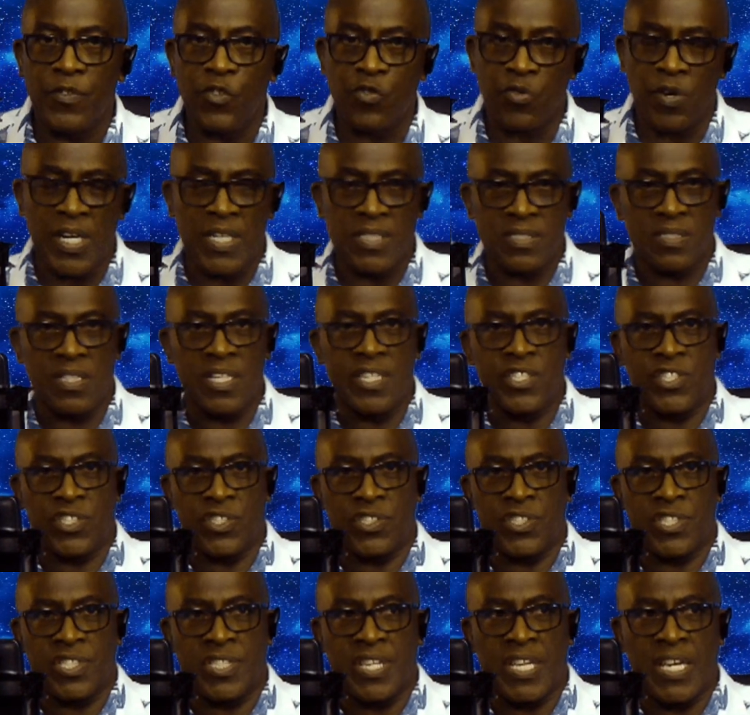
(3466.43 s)

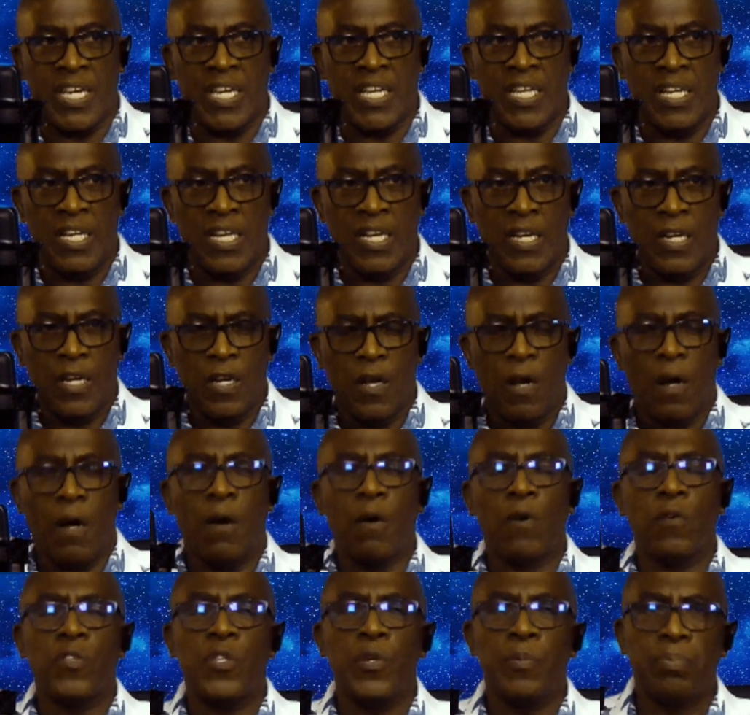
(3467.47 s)
Translation today,
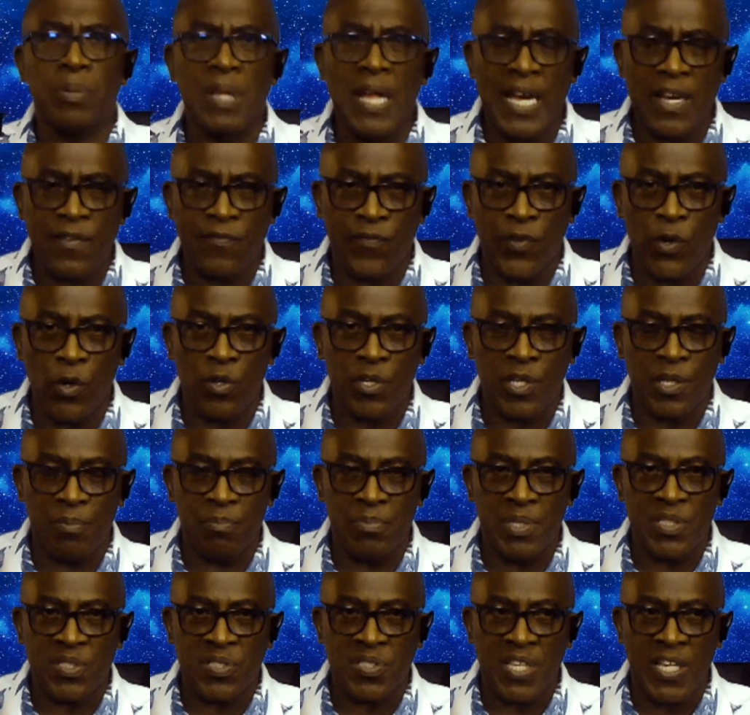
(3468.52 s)
only black folk
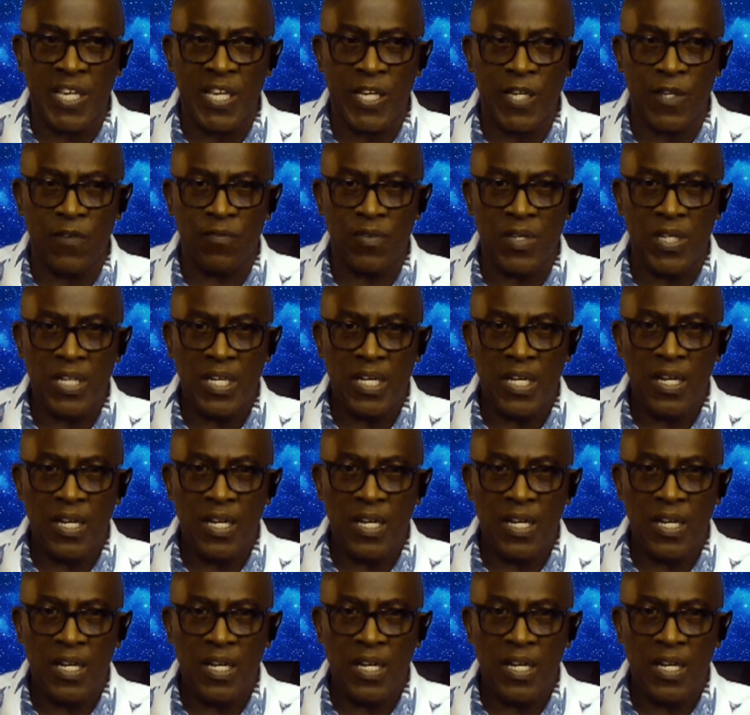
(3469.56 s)
can be saved.